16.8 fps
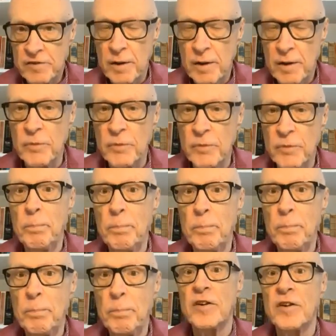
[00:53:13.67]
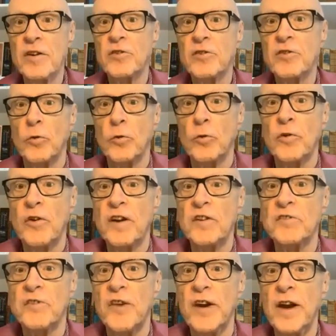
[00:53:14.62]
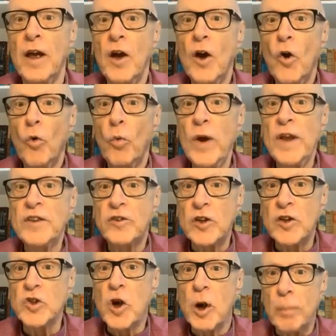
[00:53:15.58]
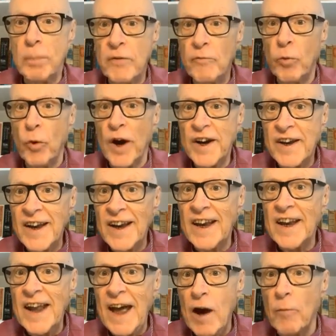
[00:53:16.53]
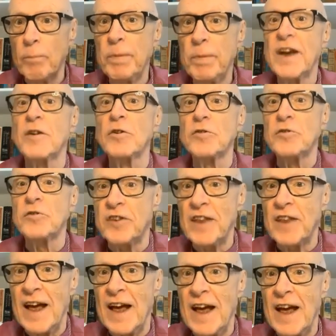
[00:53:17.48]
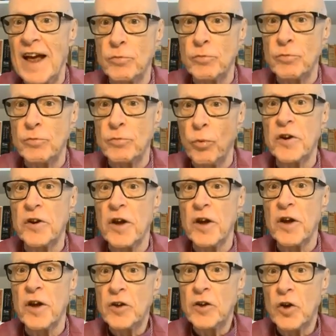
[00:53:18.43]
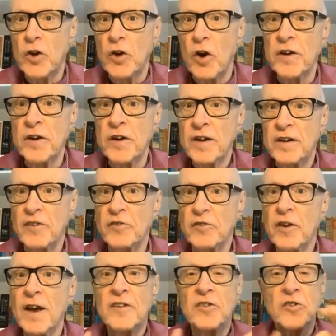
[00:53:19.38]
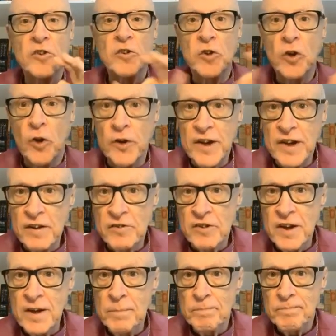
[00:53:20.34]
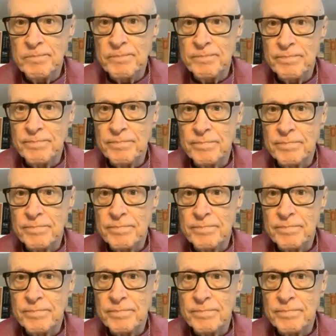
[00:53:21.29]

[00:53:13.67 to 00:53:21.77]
and some of your parents and all the rest of it with the job of working it out because that's what God does. It's not easy.